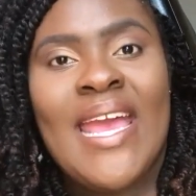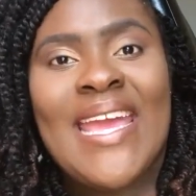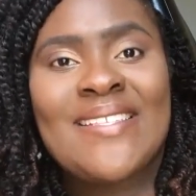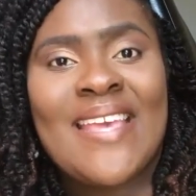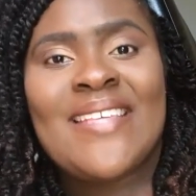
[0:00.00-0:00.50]

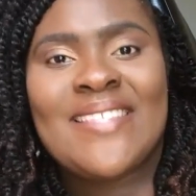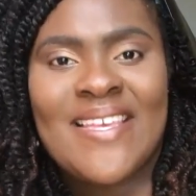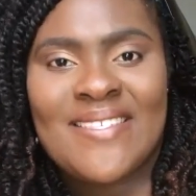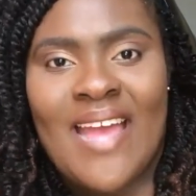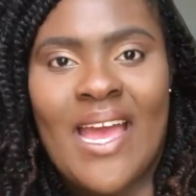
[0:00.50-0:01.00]
it takes
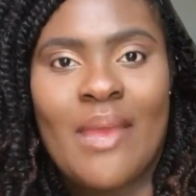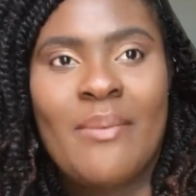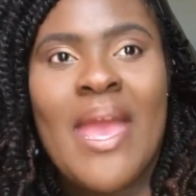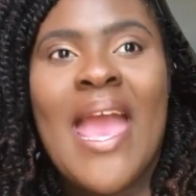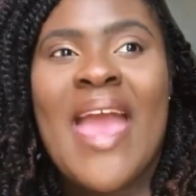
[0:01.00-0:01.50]
less time
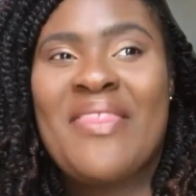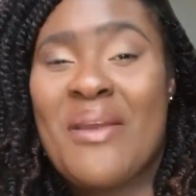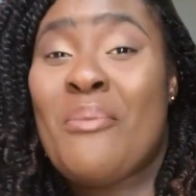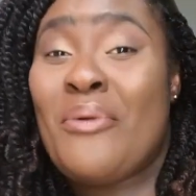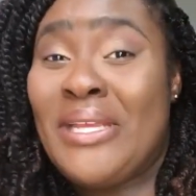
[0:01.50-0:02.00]
and
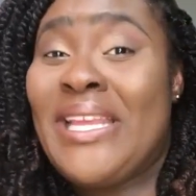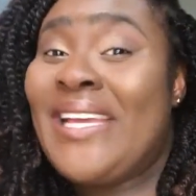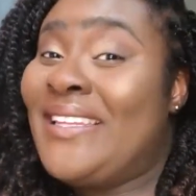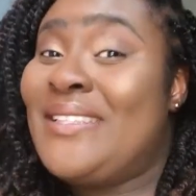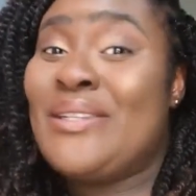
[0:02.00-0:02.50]
they're more
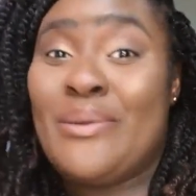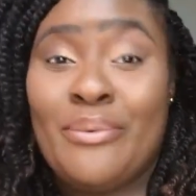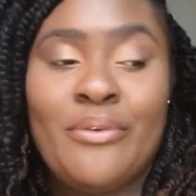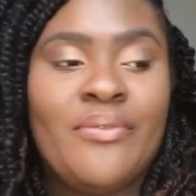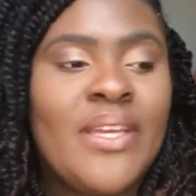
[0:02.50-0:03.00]
likely to
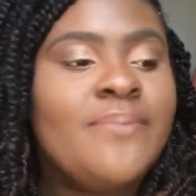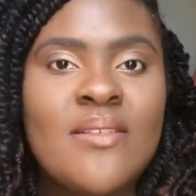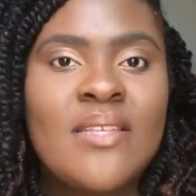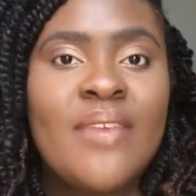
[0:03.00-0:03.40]
approve it.